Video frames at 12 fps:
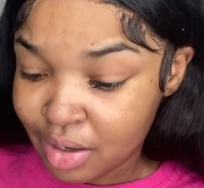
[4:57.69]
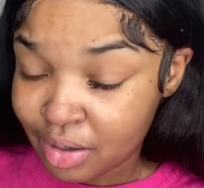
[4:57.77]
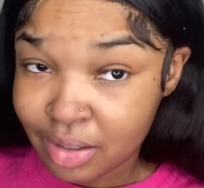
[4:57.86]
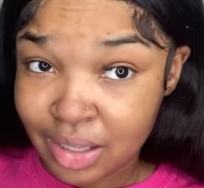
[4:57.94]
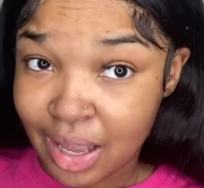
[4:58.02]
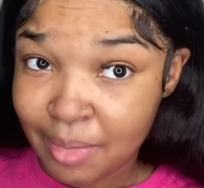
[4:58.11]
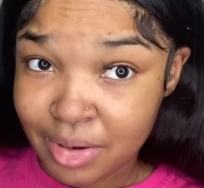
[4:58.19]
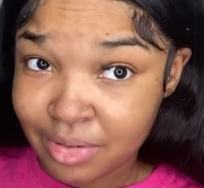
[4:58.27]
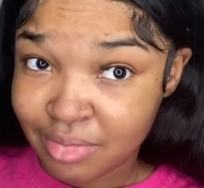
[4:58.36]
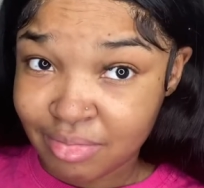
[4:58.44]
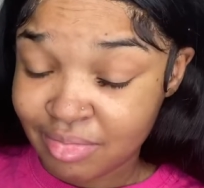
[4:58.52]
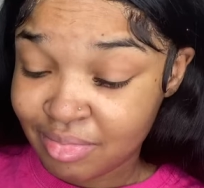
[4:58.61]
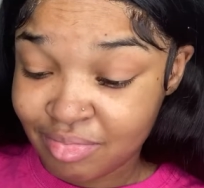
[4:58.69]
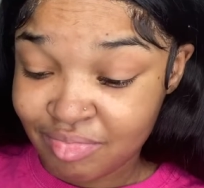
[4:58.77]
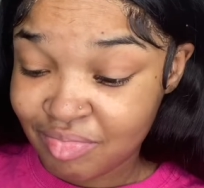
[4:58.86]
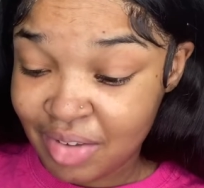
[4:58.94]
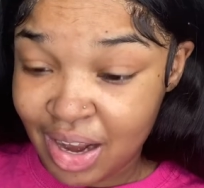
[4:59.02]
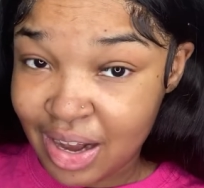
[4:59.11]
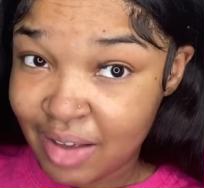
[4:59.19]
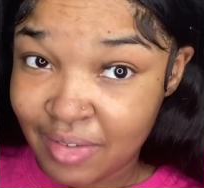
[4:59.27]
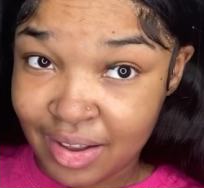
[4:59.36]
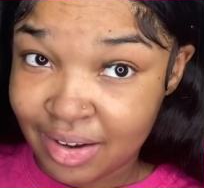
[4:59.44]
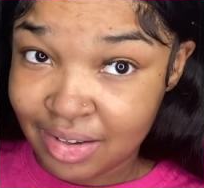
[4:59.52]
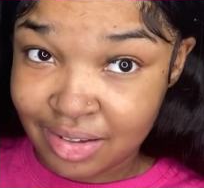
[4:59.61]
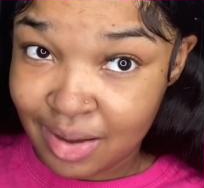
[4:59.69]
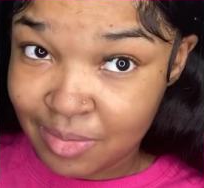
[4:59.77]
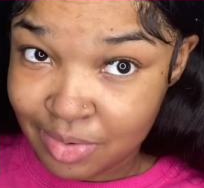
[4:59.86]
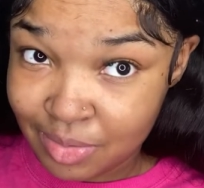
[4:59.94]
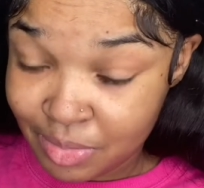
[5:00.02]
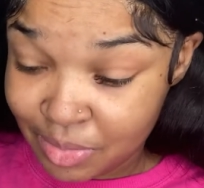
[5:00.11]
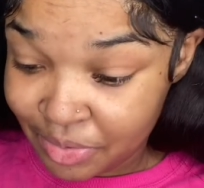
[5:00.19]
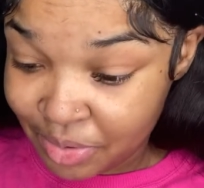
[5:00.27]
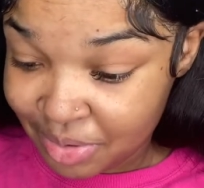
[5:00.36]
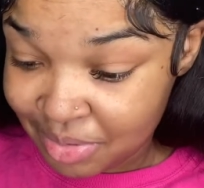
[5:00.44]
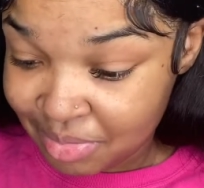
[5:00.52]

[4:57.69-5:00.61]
Because I've been I never had this happen to me before.